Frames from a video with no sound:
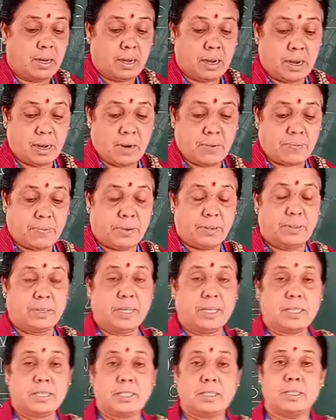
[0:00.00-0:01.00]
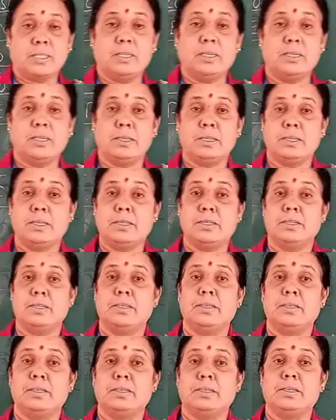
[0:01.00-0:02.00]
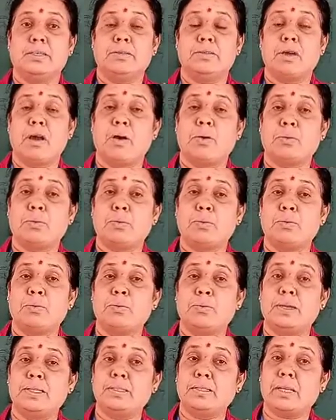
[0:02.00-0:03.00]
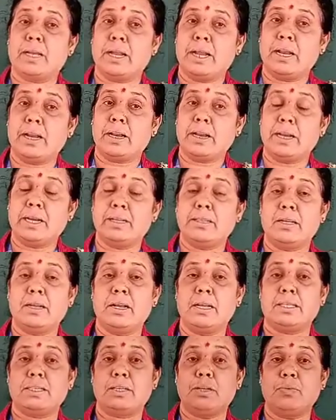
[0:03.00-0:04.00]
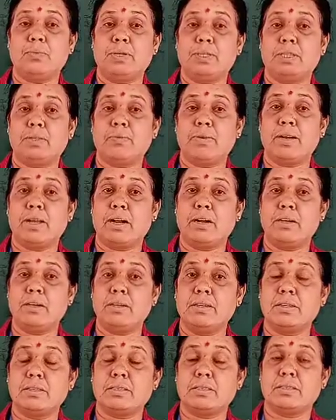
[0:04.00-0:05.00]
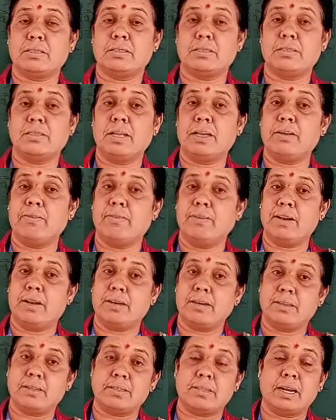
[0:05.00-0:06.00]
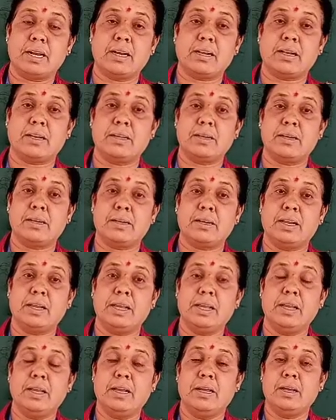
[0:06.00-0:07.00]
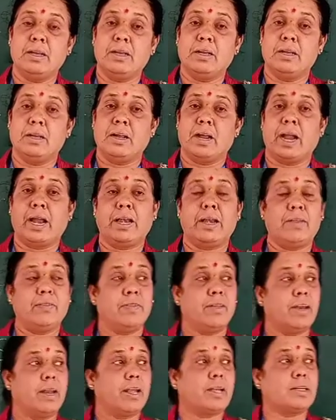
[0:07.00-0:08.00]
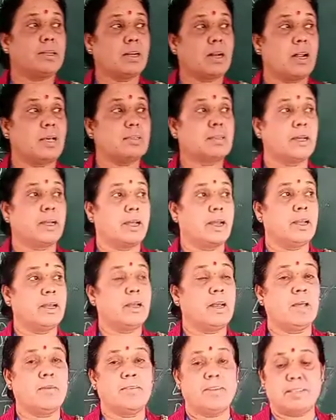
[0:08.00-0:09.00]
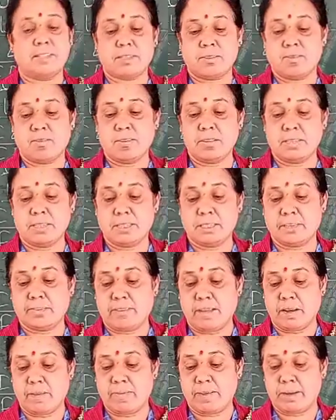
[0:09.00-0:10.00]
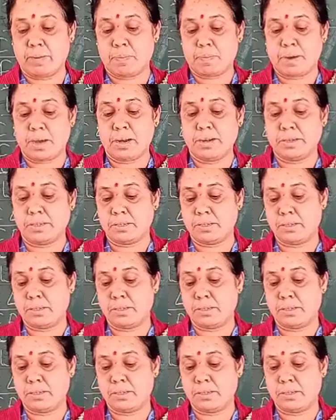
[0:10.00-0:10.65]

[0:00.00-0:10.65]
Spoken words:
After this, we have to once again read the lesson with by others, then you will understand clearly. And in the next class, again, I will solve this well part